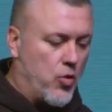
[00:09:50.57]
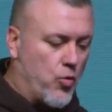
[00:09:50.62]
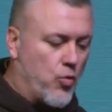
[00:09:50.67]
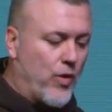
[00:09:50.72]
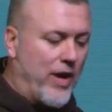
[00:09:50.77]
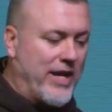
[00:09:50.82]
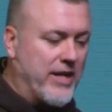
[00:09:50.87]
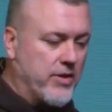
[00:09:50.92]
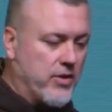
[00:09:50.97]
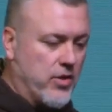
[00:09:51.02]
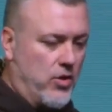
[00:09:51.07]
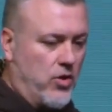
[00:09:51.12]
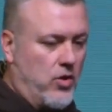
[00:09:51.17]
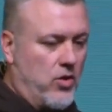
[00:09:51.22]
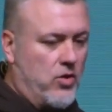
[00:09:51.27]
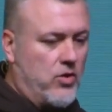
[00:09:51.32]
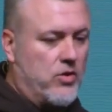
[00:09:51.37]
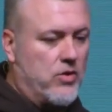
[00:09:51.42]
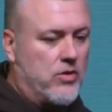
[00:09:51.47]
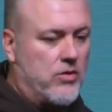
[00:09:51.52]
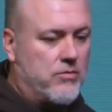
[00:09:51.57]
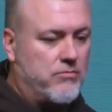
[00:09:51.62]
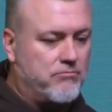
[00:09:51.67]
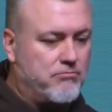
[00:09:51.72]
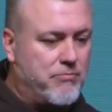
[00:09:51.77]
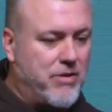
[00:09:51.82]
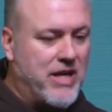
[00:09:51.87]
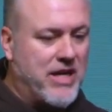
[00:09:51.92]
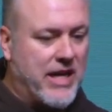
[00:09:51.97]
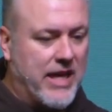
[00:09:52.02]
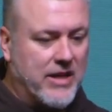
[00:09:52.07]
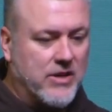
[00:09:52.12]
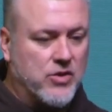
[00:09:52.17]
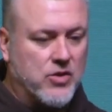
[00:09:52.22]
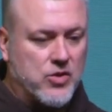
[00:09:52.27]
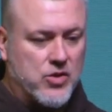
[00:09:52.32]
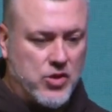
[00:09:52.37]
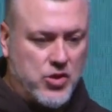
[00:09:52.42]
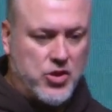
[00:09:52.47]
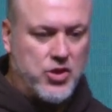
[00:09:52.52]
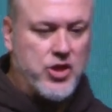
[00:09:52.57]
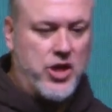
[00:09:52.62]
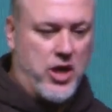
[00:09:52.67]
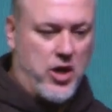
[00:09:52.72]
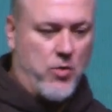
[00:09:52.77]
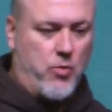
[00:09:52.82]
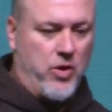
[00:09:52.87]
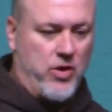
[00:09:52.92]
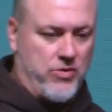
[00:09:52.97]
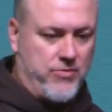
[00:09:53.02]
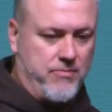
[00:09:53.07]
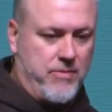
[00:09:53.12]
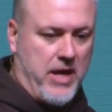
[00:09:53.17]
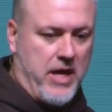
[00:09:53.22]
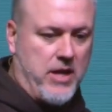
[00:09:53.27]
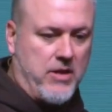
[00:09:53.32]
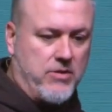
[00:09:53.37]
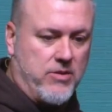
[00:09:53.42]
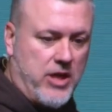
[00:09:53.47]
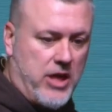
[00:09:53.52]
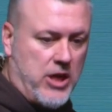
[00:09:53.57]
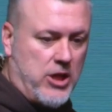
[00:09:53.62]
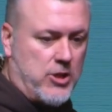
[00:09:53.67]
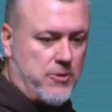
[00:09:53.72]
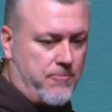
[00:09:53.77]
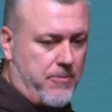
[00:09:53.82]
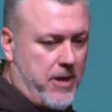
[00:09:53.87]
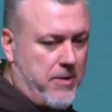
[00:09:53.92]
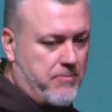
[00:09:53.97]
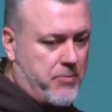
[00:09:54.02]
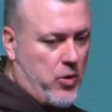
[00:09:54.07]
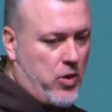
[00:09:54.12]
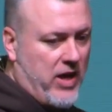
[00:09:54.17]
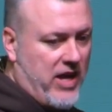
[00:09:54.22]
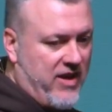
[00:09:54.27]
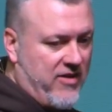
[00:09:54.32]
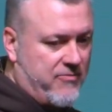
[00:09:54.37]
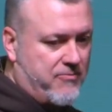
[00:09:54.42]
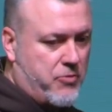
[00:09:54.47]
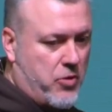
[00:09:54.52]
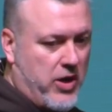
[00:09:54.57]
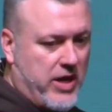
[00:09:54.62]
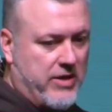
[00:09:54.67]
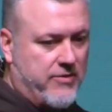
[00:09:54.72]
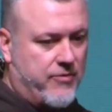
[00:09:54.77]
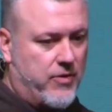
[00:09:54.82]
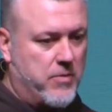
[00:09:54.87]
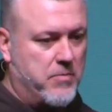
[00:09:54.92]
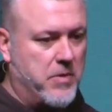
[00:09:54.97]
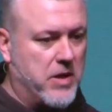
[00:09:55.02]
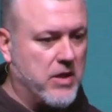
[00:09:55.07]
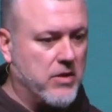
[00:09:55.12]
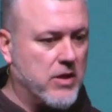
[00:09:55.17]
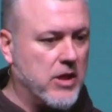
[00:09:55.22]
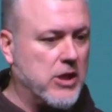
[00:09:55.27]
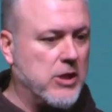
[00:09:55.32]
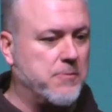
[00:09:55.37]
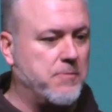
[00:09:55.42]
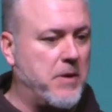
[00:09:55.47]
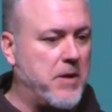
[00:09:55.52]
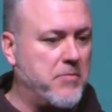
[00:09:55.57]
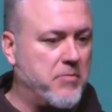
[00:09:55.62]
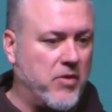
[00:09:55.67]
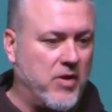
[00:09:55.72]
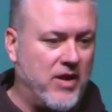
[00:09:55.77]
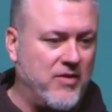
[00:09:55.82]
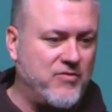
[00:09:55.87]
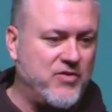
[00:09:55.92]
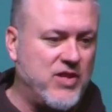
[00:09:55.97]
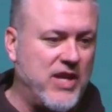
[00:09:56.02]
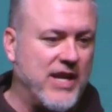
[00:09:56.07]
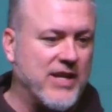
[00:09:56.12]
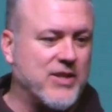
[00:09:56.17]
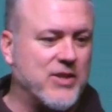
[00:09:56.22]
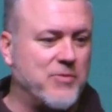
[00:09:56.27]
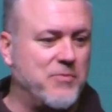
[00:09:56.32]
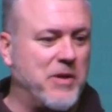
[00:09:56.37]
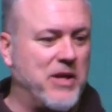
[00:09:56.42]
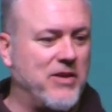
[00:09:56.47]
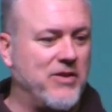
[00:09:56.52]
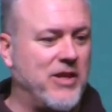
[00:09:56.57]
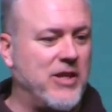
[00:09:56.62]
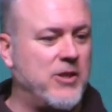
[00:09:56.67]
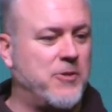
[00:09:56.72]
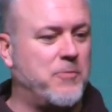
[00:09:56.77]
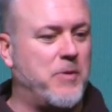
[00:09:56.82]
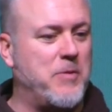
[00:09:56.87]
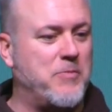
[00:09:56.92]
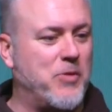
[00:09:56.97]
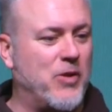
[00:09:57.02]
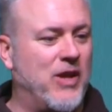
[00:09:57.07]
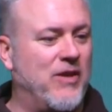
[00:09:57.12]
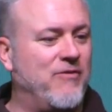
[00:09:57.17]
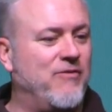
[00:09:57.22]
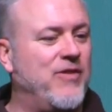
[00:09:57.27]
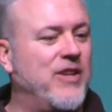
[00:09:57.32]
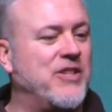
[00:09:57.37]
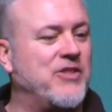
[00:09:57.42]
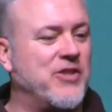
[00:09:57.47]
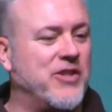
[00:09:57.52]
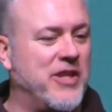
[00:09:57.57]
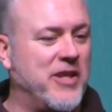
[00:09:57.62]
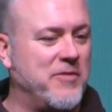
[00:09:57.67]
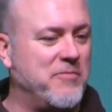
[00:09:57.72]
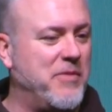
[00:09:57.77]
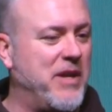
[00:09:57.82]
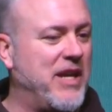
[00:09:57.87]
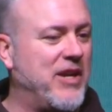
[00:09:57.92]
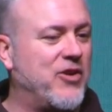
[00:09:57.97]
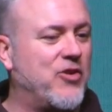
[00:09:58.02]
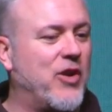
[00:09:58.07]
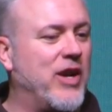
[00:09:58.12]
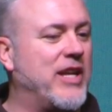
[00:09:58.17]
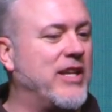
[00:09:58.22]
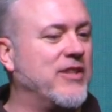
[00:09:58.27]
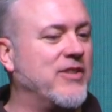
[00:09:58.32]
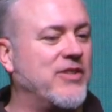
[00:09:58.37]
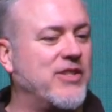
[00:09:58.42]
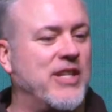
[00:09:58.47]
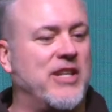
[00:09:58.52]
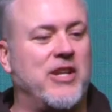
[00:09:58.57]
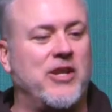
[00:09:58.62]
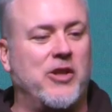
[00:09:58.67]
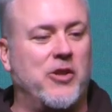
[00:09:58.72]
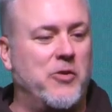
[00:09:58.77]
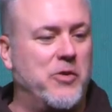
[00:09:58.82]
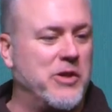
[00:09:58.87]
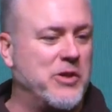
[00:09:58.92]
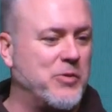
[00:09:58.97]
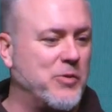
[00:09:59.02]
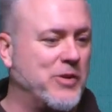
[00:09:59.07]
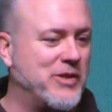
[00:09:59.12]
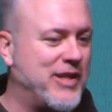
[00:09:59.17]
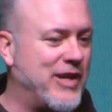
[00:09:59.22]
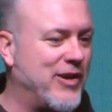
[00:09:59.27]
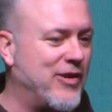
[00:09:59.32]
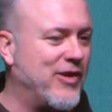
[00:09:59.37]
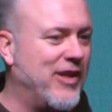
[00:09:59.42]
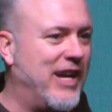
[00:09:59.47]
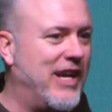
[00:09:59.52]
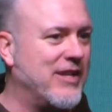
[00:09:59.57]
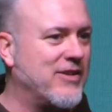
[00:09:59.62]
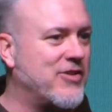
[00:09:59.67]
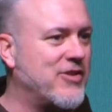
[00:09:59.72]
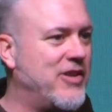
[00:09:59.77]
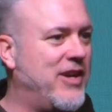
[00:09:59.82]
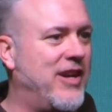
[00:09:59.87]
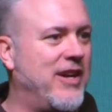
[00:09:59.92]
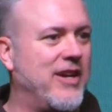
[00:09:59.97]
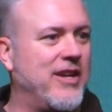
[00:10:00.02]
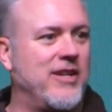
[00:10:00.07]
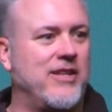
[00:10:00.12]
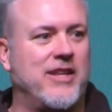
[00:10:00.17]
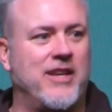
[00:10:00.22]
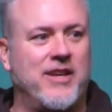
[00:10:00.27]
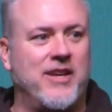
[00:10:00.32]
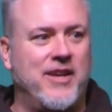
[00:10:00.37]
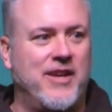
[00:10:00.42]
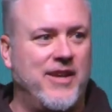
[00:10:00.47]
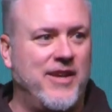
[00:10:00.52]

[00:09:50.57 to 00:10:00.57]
Rendell begins to share with me, these people have prayed for me, these people have texted me, these people have visited me. Craig and Cindy Lewis was here last night.